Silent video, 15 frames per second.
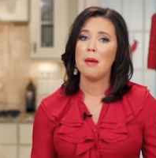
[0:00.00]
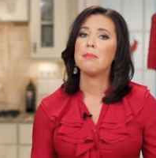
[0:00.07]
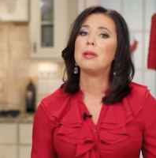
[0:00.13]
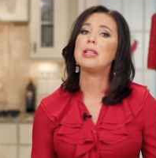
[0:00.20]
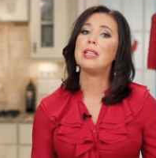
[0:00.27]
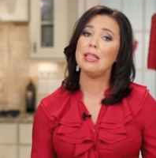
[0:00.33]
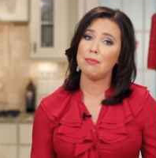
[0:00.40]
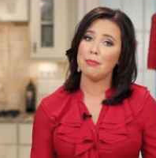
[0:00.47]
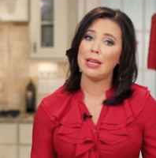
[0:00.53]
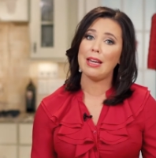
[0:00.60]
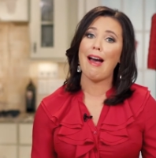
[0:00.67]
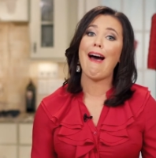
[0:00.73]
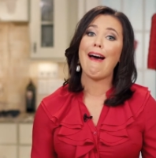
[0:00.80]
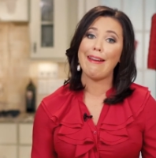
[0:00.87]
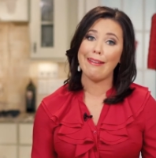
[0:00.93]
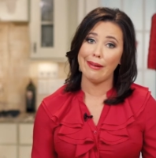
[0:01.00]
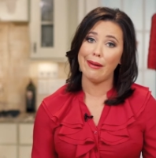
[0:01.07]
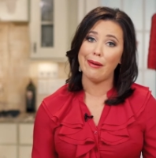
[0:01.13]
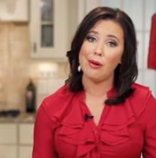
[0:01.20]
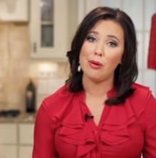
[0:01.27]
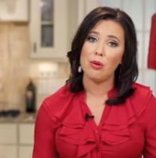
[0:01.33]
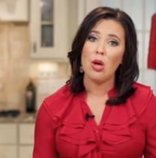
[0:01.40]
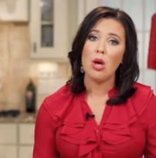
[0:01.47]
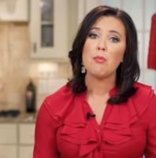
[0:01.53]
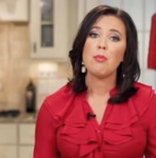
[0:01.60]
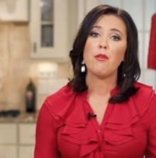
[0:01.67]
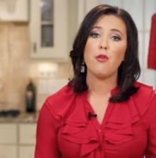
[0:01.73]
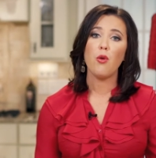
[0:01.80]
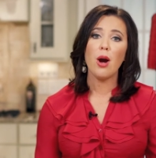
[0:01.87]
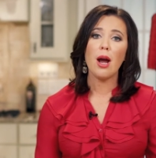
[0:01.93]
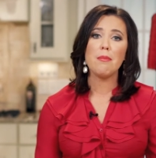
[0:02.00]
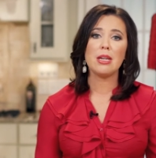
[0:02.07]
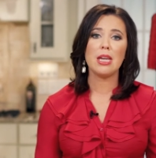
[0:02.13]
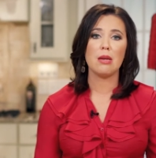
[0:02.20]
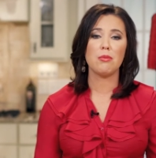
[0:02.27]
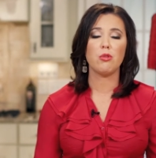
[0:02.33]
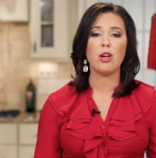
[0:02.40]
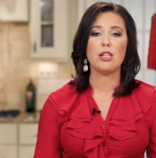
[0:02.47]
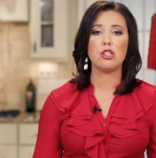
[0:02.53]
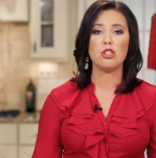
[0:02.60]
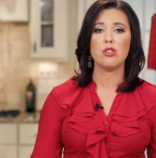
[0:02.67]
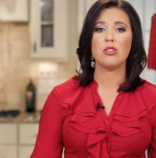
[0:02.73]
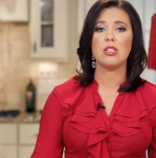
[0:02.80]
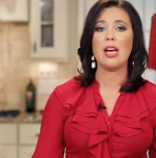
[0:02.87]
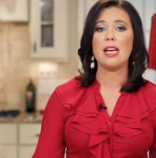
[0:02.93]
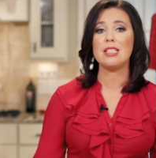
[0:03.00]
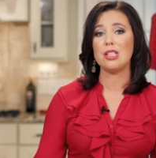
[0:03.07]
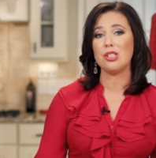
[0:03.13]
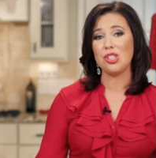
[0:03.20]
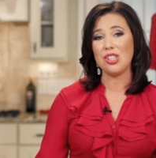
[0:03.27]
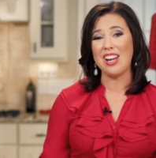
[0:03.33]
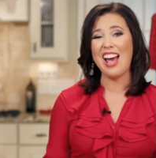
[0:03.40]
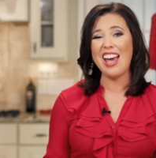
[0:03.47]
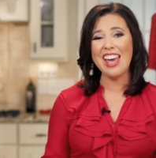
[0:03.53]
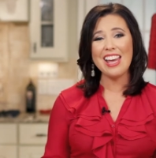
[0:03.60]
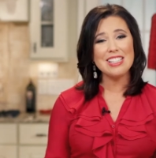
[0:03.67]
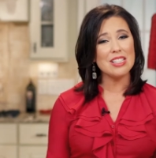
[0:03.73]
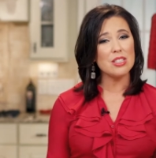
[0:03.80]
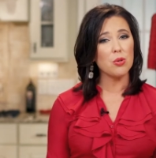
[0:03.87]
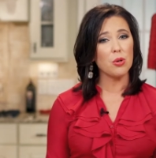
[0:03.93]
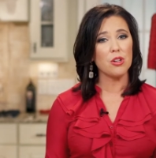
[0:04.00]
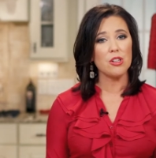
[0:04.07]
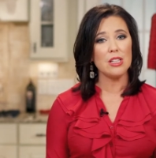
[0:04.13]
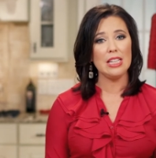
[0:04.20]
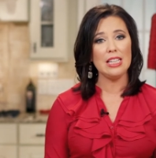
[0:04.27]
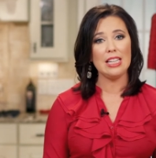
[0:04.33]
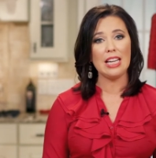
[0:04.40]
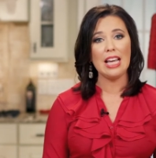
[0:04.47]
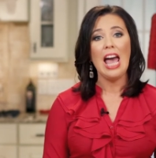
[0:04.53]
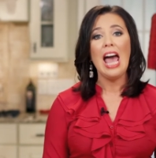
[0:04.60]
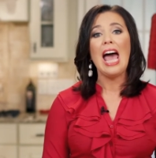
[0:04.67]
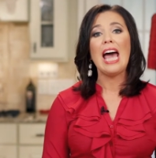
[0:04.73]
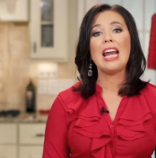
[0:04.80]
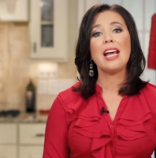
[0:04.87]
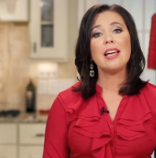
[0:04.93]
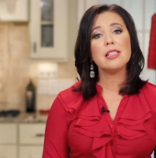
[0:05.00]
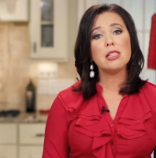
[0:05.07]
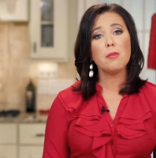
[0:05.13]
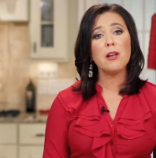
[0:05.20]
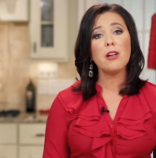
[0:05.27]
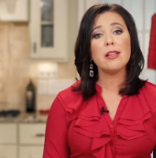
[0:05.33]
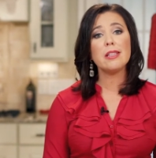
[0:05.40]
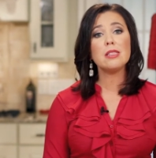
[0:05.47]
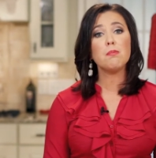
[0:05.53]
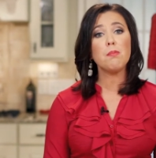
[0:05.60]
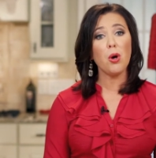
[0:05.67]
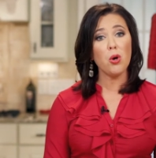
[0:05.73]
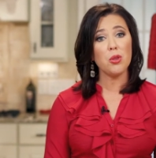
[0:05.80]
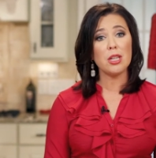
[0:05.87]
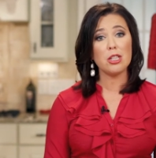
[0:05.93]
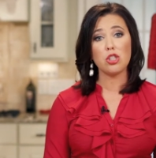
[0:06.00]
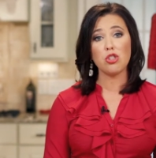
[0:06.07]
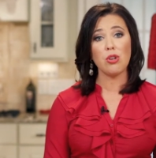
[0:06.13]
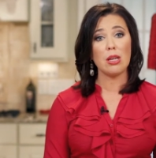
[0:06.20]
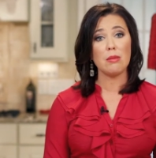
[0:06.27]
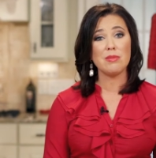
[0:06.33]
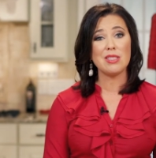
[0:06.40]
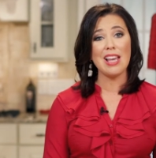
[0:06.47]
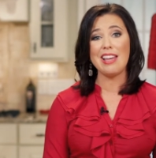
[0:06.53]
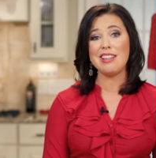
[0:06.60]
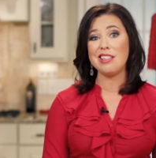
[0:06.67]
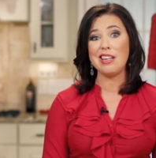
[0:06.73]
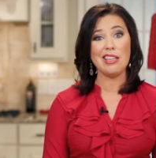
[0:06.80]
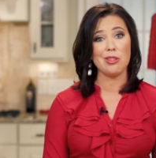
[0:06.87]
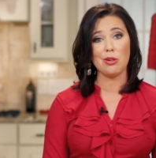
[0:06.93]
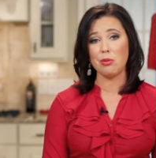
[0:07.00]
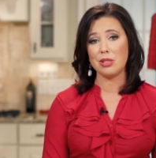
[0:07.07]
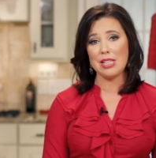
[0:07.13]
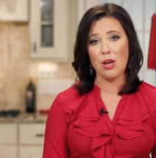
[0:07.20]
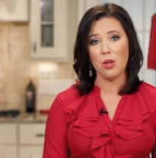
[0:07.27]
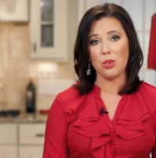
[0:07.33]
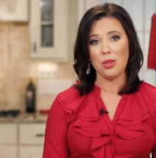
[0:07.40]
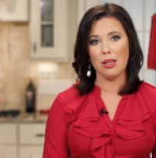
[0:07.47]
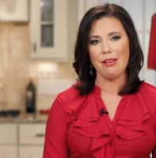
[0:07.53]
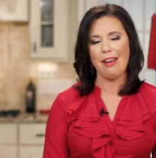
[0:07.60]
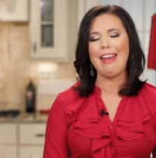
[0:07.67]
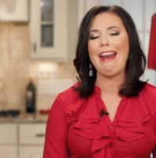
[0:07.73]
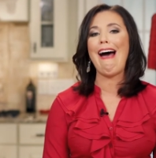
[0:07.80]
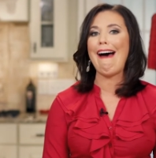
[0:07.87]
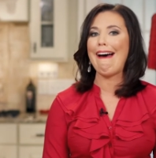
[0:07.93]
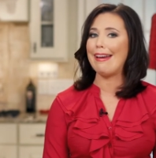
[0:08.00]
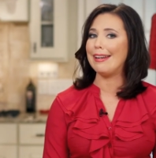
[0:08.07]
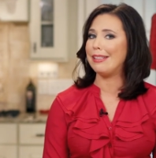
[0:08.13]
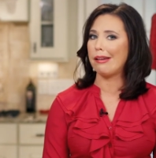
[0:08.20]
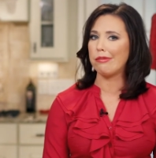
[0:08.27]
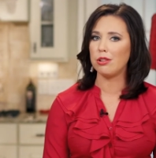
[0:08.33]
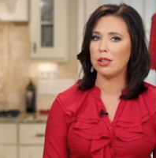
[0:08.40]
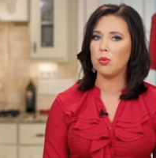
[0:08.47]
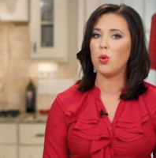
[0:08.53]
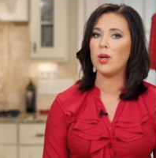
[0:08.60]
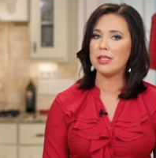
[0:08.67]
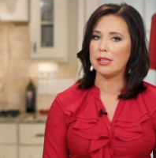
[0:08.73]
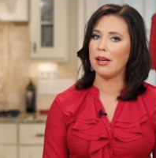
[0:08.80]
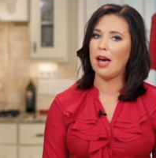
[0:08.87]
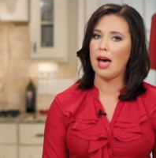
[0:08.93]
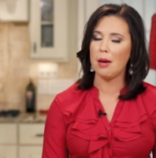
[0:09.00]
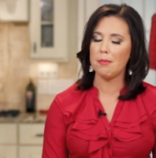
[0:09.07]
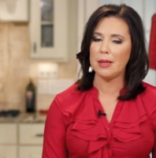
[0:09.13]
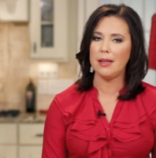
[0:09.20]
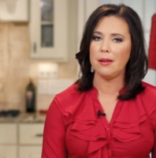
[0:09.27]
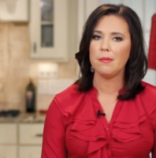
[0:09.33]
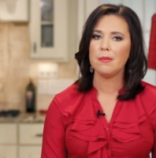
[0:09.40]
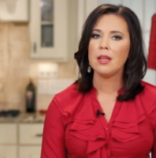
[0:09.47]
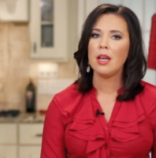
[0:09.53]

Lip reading: Believe me, I know. Before I became a registered dietitian, I had disordered eating, and I experienced both extremes, and neither was healthy, and I definitely wasn't happy.